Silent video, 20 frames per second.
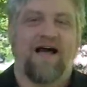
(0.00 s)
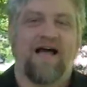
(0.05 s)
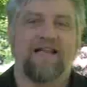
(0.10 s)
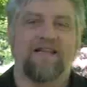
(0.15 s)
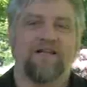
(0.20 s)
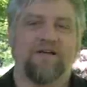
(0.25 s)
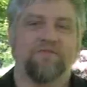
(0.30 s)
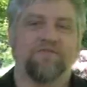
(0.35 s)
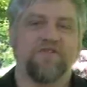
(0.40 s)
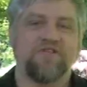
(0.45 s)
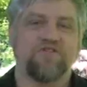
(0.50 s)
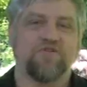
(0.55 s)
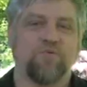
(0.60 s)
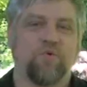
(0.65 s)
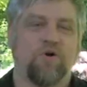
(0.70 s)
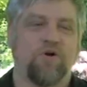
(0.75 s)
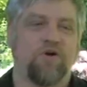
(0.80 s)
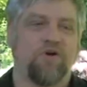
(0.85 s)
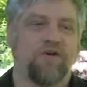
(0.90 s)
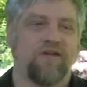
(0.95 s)
I loved his
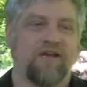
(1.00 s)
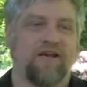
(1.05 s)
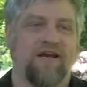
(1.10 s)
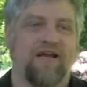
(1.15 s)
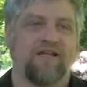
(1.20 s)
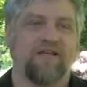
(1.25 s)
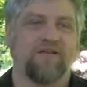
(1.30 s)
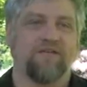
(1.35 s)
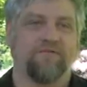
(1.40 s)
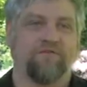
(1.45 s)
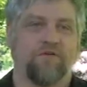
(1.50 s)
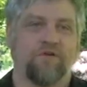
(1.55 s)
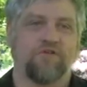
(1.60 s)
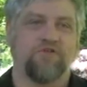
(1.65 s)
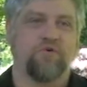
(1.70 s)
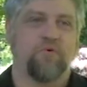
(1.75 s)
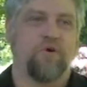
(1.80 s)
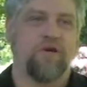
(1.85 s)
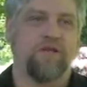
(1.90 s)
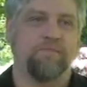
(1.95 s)
work, and for
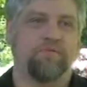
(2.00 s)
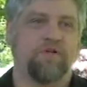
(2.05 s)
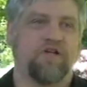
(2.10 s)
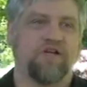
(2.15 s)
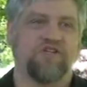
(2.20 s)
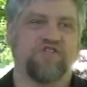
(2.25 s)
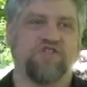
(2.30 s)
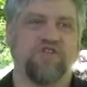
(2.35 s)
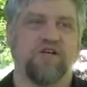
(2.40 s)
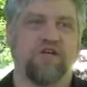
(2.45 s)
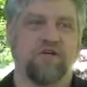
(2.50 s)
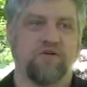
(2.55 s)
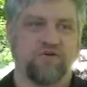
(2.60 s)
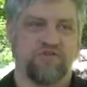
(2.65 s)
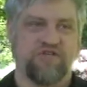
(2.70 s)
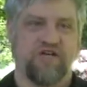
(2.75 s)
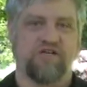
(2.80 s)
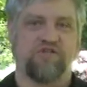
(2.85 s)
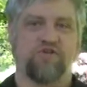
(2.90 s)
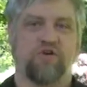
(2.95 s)
20 plus
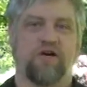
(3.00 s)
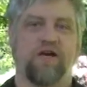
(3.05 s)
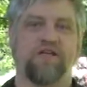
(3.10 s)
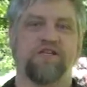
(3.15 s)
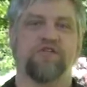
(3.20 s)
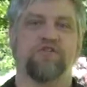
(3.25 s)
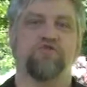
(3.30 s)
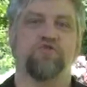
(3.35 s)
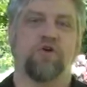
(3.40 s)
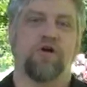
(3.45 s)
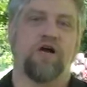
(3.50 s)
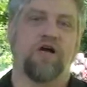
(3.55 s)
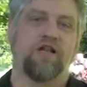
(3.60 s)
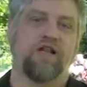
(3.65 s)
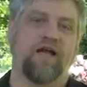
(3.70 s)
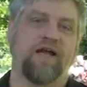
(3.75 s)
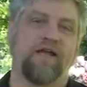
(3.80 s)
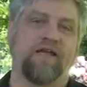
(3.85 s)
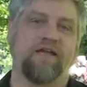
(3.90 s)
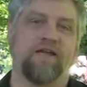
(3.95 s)
years, I tried to draw
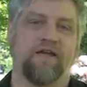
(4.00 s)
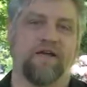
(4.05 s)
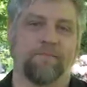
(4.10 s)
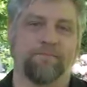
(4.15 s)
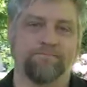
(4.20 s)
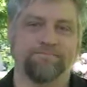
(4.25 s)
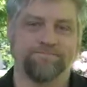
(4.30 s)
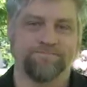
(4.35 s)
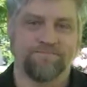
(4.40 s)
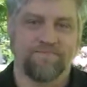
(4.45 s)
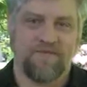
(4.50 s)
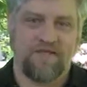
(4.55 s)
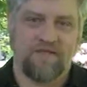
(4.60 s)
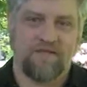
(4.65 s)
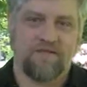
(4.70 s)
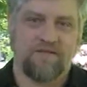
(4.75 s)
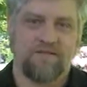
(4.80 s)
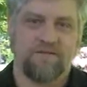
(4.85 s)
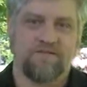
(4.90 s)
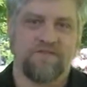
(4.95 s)
like him,
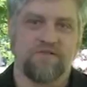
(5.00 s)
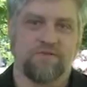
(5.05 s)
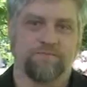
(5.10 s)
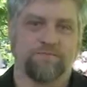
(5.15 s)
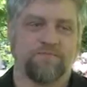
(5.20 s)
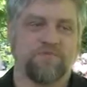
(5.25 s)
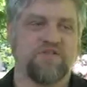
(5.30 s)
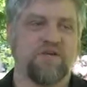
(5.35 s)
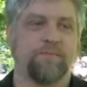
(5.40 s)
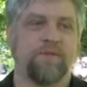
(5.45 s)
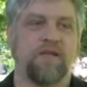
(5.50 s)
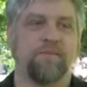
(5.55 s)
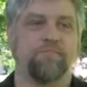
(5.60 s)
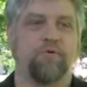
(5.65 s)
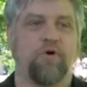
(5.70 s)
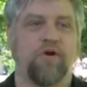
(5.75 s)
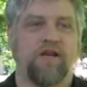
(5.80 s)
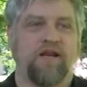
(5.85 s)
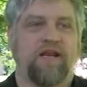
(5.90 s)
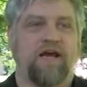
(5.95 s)
till somebody
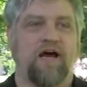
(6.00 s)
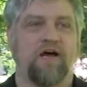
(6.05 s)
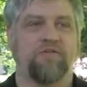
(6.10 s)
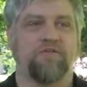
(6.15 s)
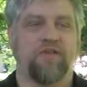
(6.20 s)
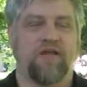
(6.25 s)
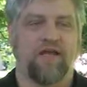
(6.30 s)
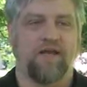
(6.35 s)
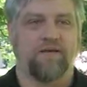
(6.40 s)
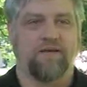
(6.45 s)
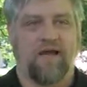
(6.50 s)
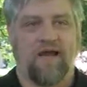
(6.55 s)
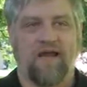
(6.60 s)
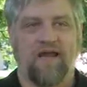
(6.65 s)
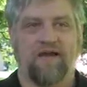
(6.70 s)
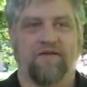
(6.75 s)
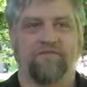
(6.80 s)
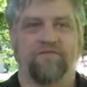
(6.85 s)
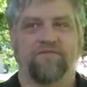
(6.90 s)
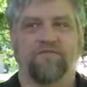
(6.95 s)
pointed out that I
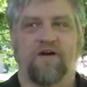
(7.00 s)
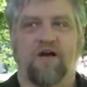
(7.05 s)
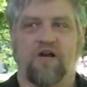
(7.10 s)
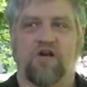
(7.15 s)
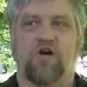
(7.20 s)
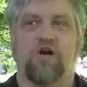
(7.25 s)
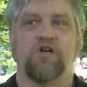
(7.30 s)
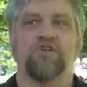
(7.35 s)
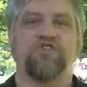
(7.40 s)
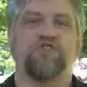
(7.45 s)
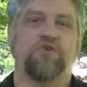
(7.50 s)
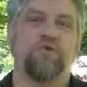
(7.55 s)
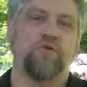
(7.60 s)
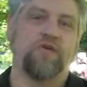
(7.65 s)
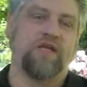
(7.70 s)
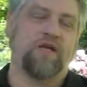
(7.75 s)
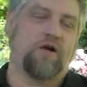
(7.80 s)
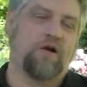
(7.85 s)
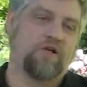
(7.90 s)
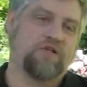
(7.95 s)
have a
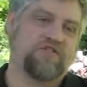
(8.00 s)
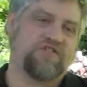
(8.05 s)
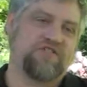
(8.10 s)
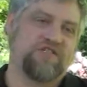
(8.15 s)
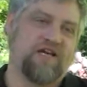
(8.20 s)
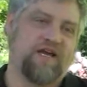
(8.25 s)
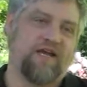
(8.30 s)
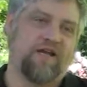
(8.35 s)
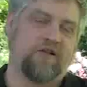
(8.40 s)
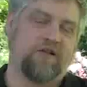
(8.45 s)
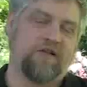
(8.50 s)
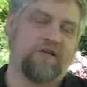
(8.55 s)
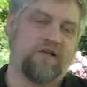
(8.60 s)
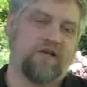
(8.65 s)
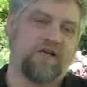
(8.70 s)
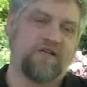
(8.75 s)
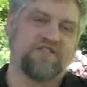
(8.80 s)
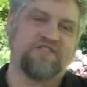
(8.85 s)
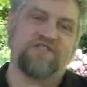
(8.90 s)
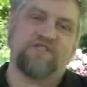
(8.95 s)
cartoony art style and
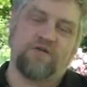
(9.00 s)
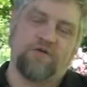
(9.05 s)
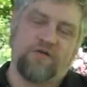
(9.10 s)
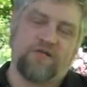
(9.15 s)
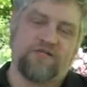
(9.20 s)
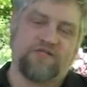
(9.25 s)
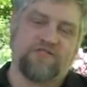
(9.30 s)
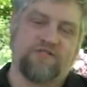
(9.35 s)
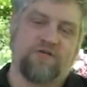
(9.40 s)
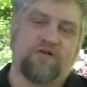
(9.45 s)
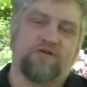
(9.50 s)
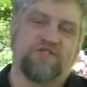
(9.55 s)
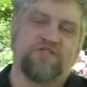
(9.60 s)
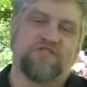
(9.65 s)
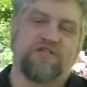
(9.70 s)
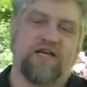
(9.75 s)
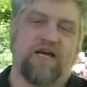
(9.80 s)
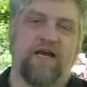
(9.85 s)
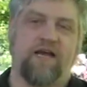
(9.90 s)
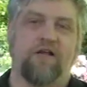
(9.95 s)
not a serious art
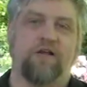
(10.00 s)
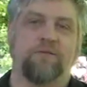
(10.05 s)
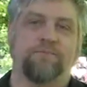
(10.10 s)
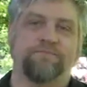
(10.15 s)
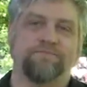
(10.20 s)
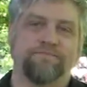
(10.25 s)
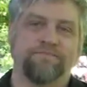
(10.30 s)
style.